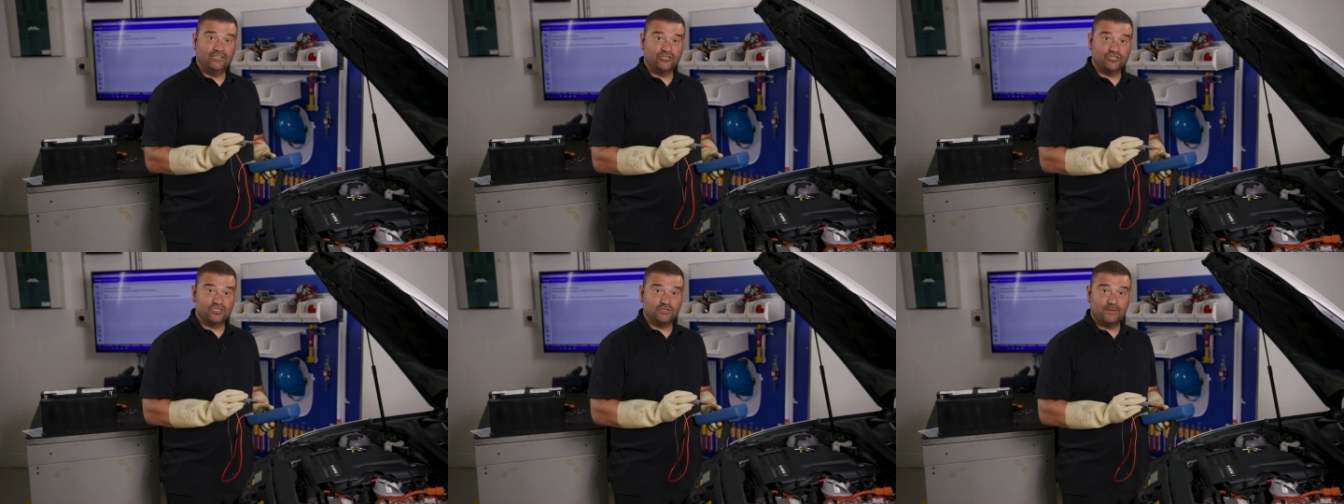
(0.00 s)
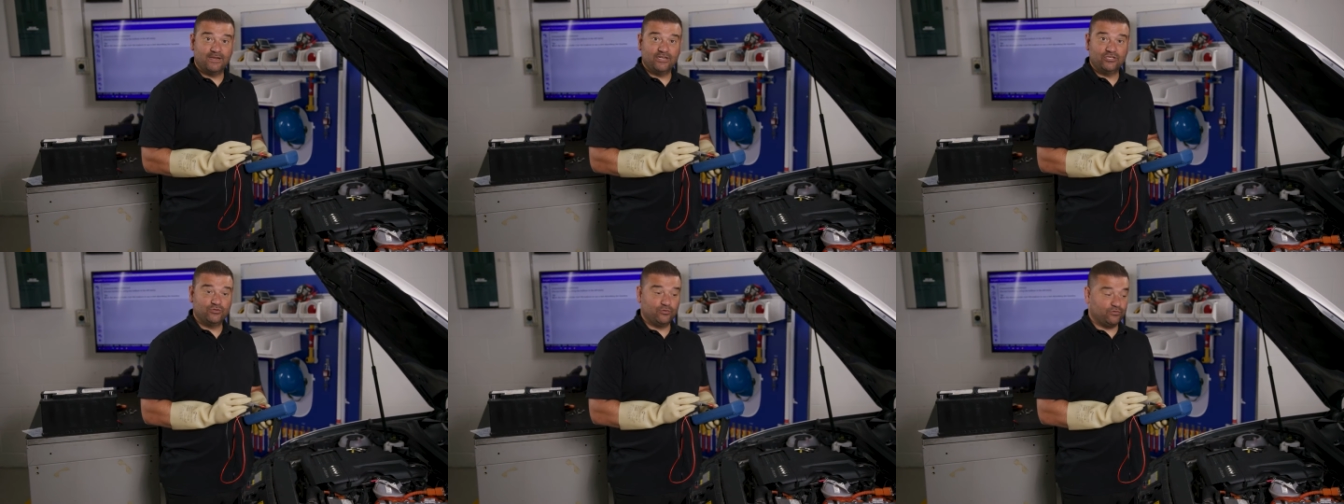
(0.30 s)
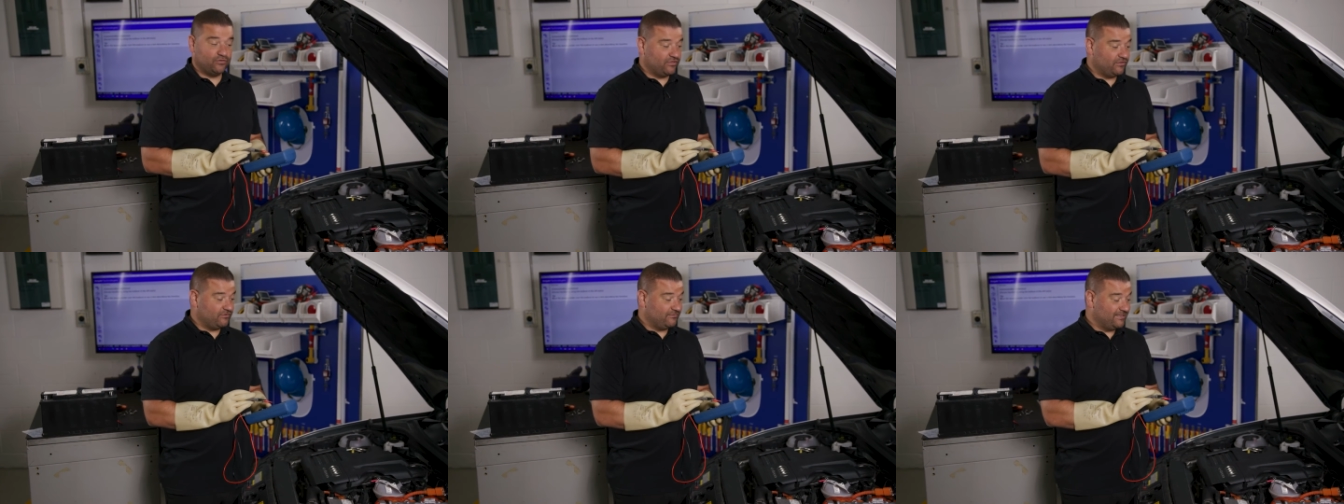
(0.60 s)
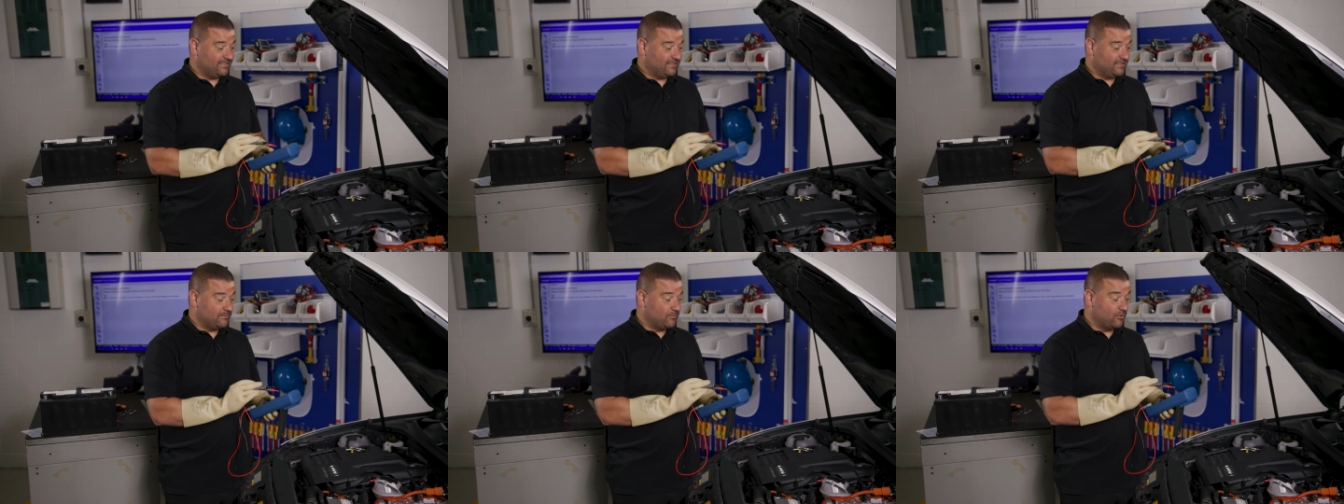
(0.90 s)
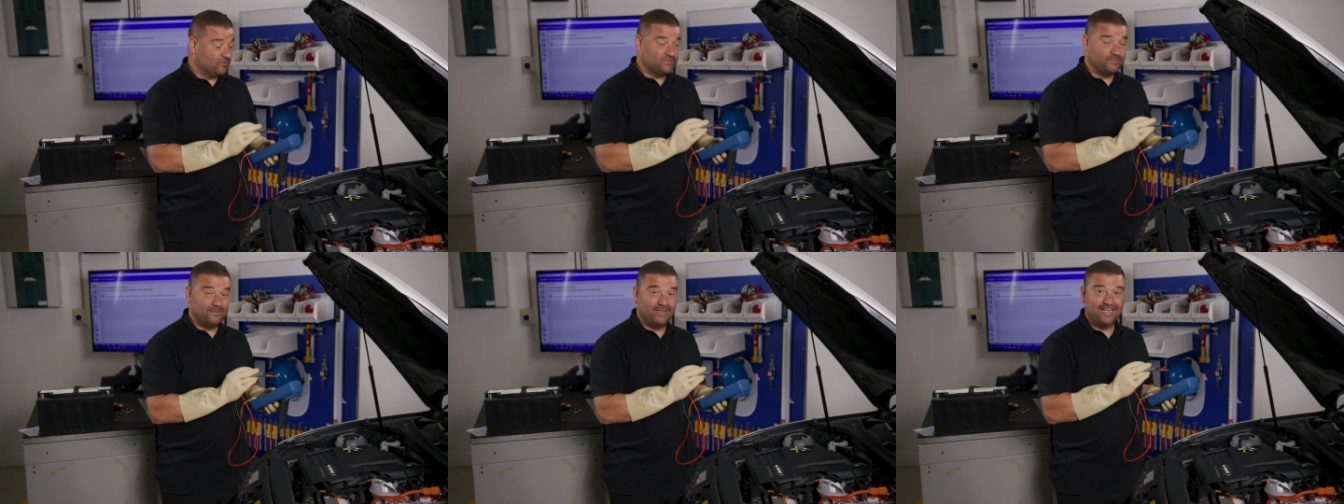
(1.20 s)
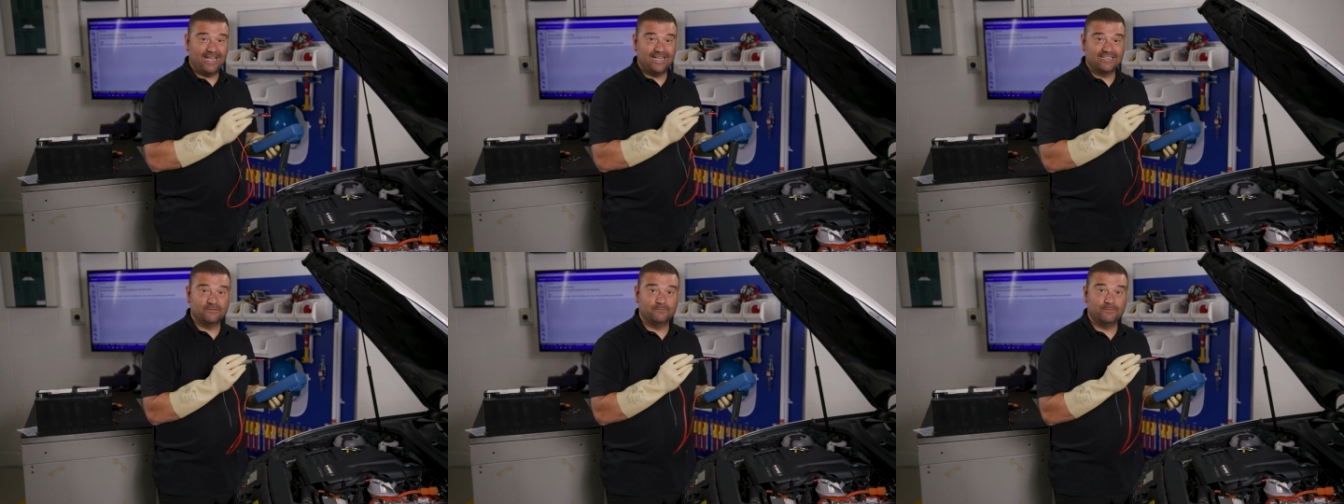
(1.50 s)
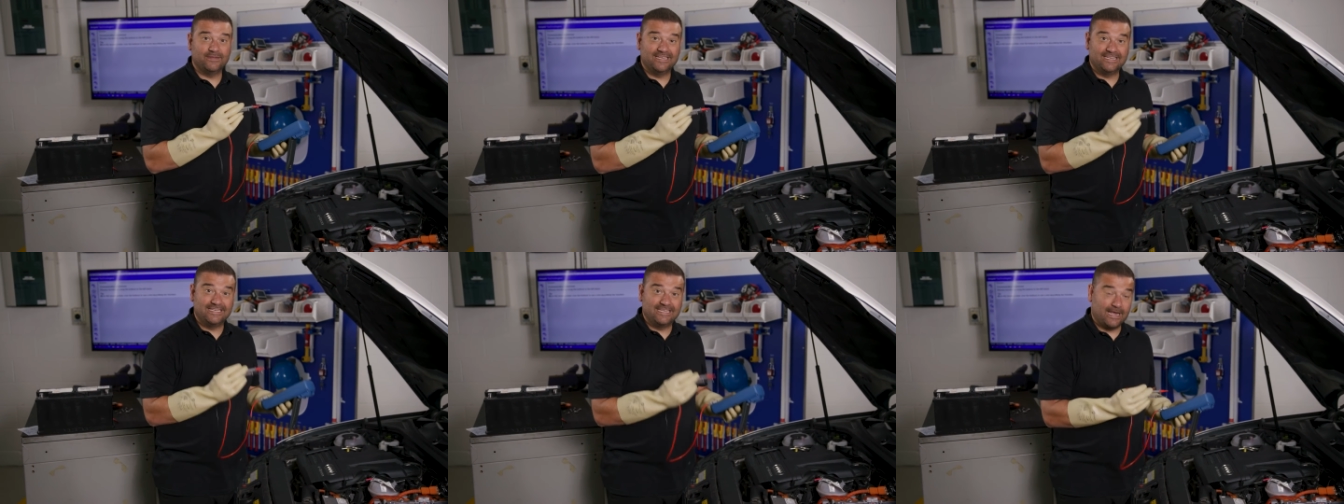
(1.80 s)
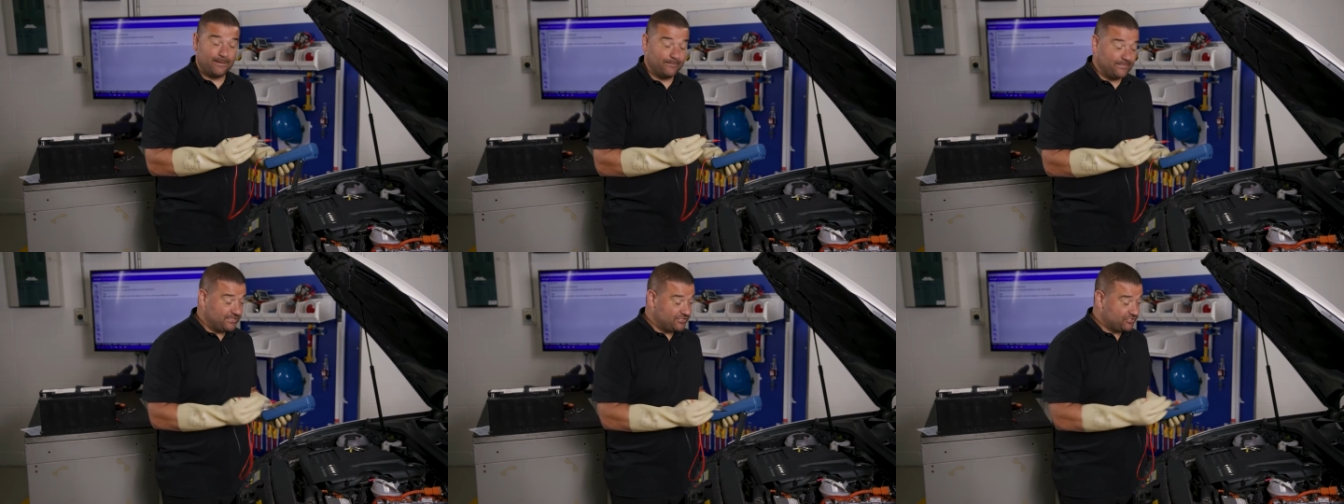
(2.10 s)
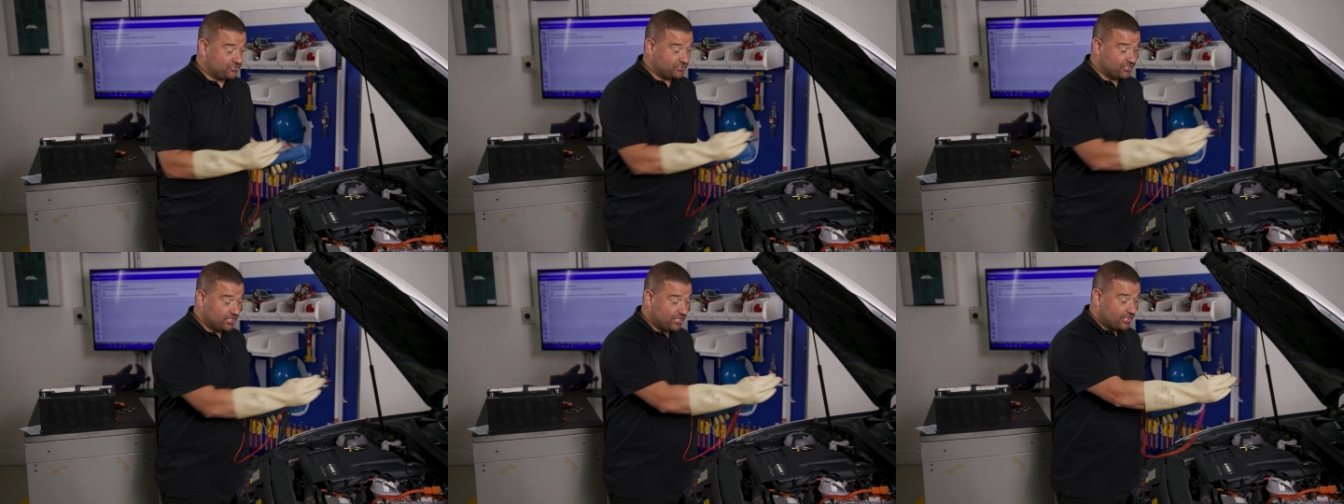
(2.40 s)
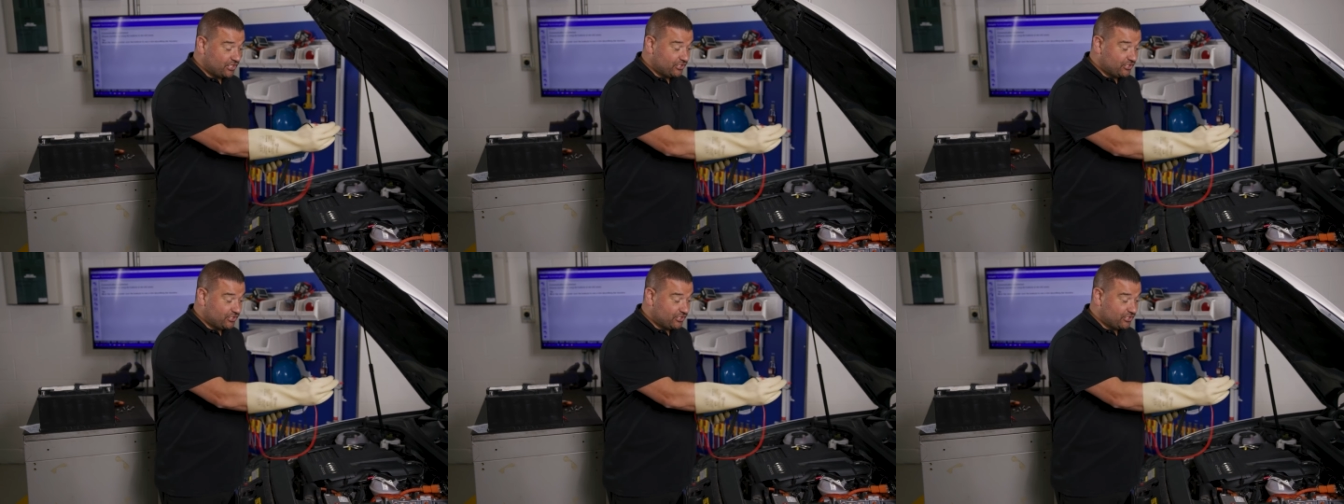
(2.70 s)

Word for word: just to make sure that the multimeter hasn't been damaged